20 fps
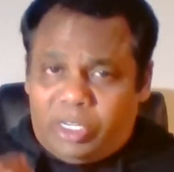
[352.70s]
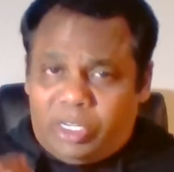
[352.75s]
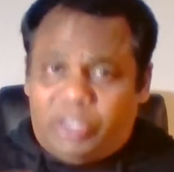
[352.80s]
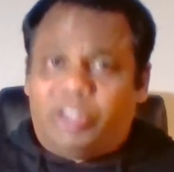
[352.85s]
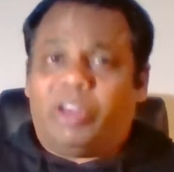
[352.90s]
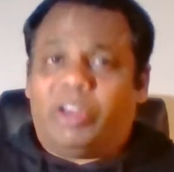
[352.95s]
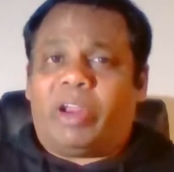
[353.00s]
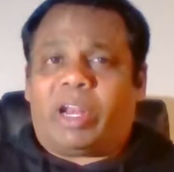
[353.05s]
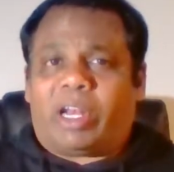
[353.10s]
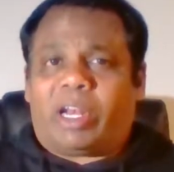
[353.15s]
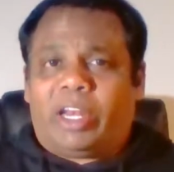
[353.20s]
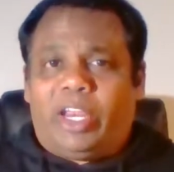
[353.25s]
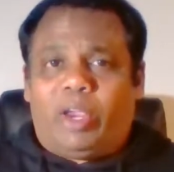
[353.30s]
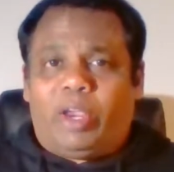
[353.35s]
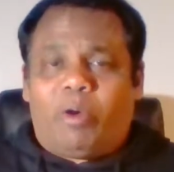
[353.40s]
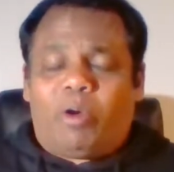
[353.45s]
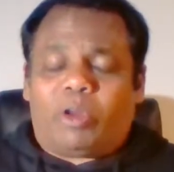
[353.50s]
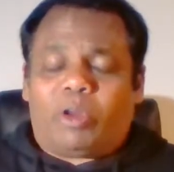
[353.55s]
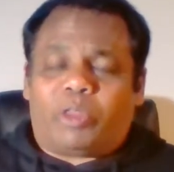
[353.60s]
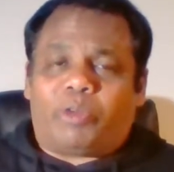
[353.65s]
directly
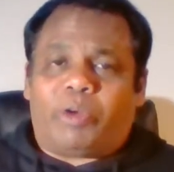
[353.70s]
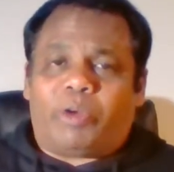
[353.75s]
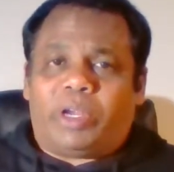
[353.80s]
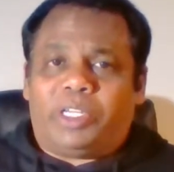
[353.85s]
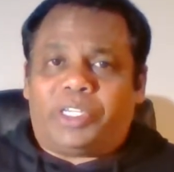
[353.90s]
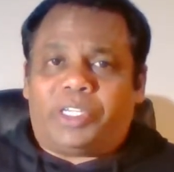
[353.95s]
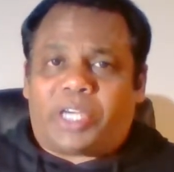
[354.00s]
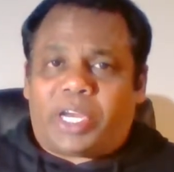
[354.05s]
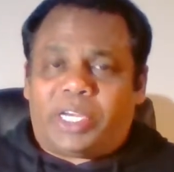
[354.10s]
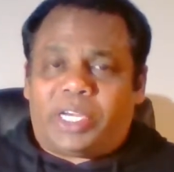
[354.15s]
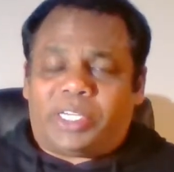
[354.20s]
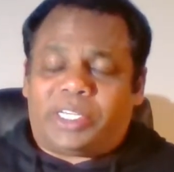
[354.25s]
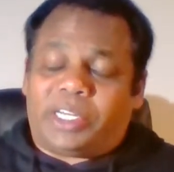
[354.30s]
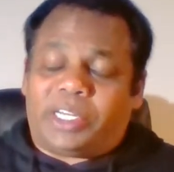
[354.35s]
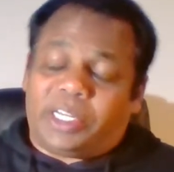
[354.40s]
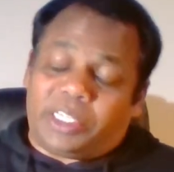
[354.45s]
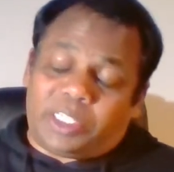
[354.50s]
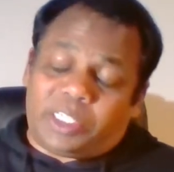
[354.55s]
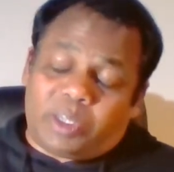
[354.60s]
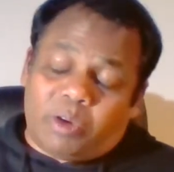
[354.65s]
or through
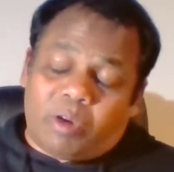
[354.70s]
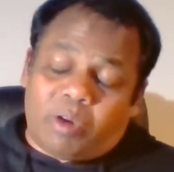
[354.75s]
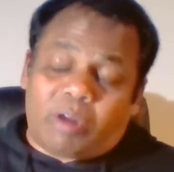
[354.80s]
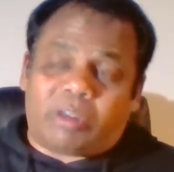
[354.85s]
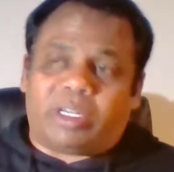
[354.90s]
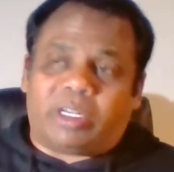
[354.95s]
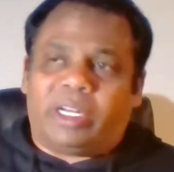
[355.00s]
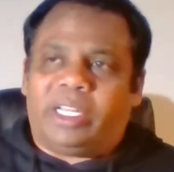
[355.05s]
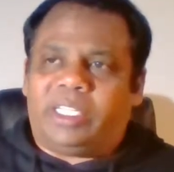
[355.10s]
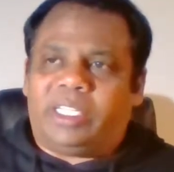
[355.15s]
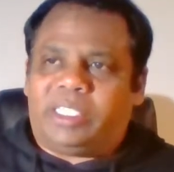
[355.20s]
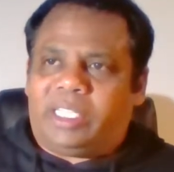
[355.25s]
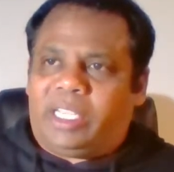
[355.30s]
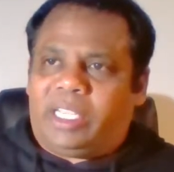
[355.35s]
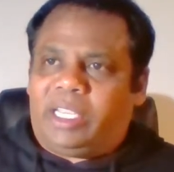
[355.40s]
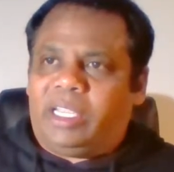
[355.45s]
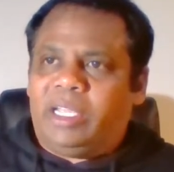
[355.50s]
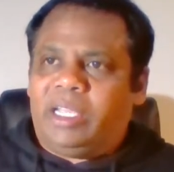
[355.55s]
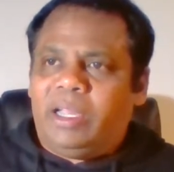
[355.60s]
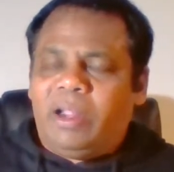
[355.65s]
education is not an
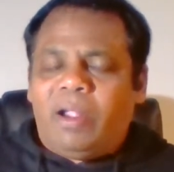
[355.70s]
easy